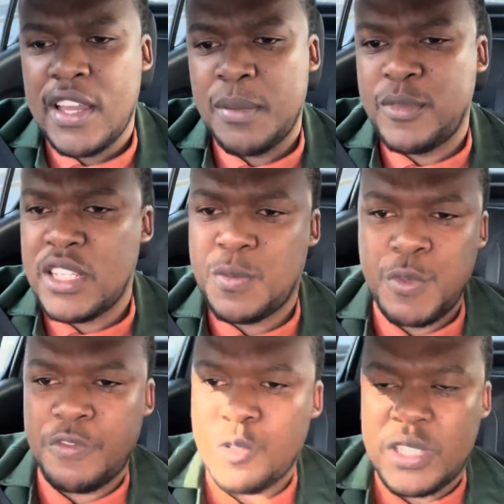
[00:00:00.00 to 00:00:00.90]
just
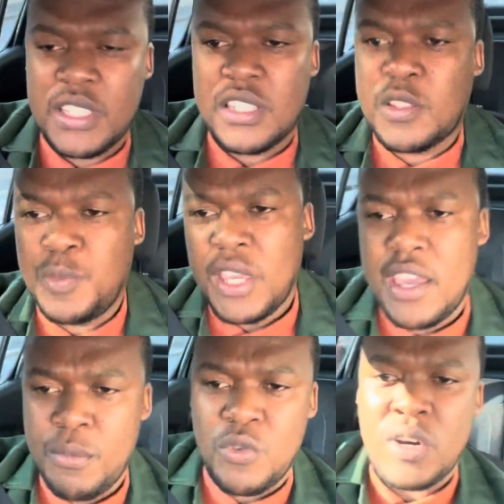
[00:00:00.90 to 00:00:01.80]
before 6
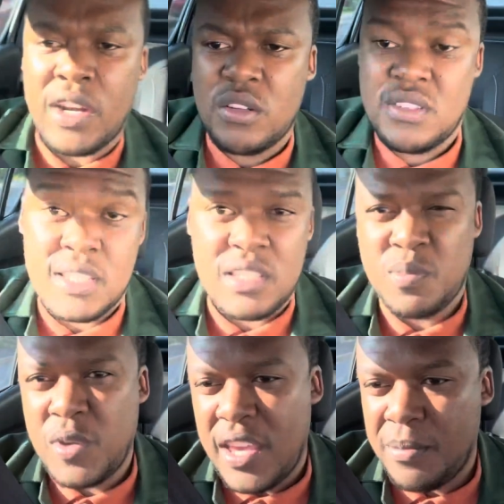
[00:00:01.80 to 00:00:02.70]
p.m. or around 6
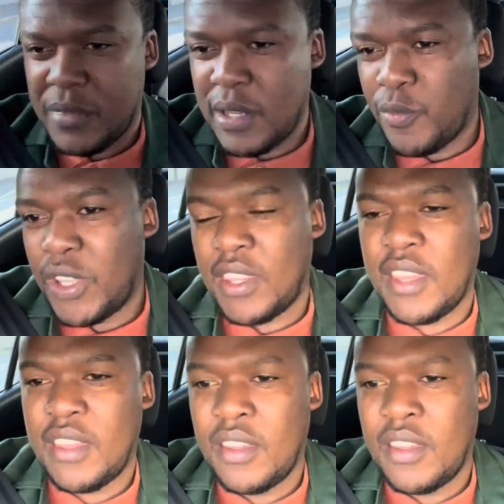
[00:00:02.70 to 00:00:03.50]
p.m. somewhere there.